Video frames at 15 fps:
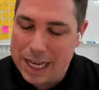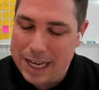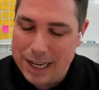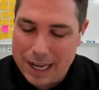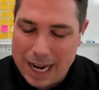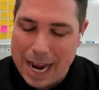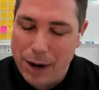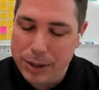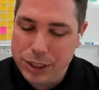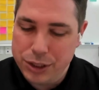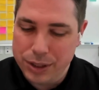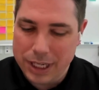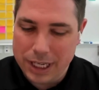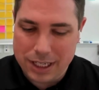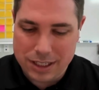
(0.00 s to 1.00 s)
How did you
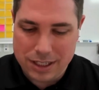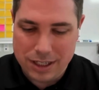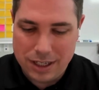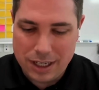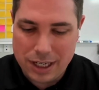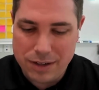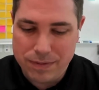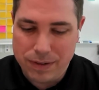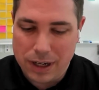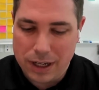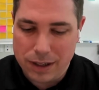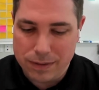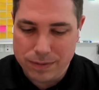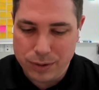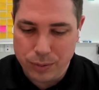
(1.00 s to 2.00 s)
get
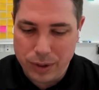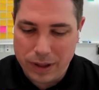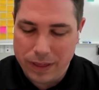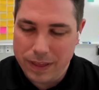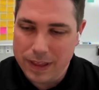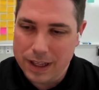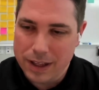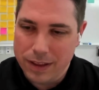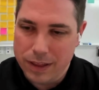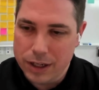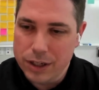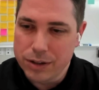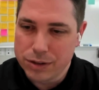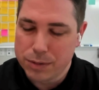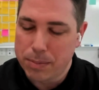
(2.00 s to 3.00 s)
involved with the
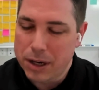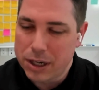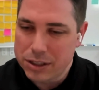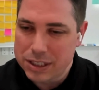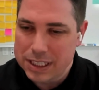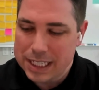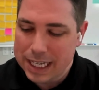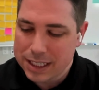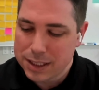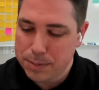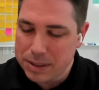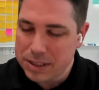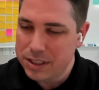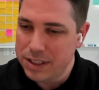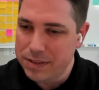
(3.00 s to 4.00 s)
new Sparse Index
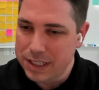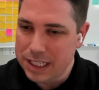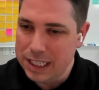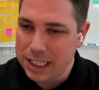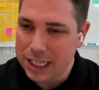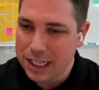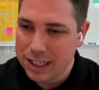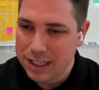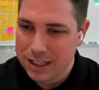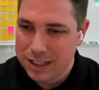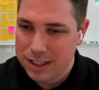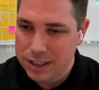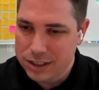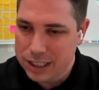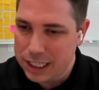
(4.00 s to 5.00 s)
specifically?
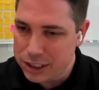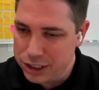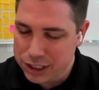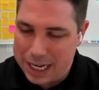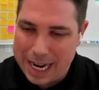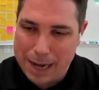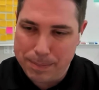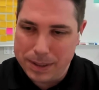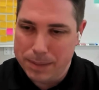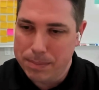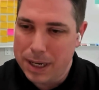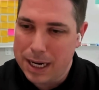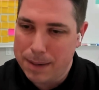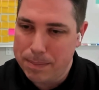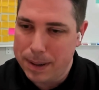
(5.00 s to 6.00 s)
Is that just happened to
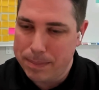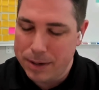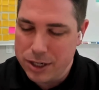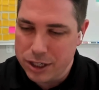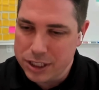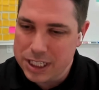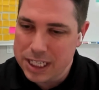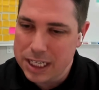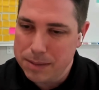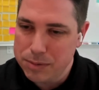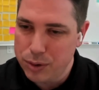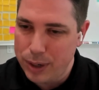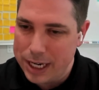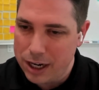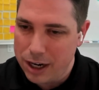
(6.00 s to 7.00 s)
pop up on your team's
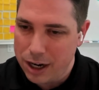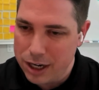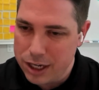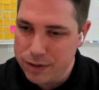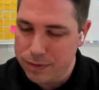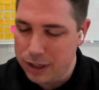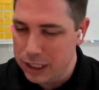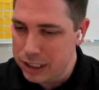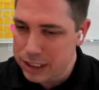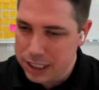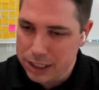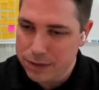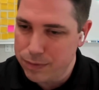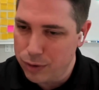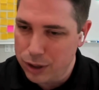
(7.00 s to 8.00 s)
radar and you
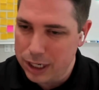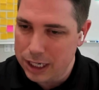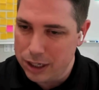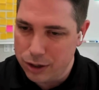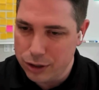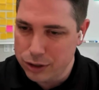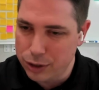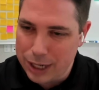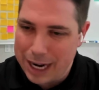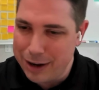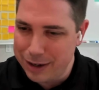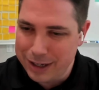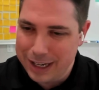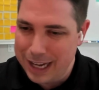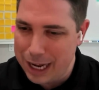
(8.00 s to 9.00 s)
volunteered for it, or sort of
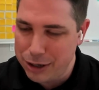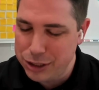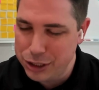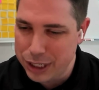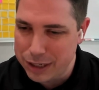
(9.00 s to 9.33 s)
how did you get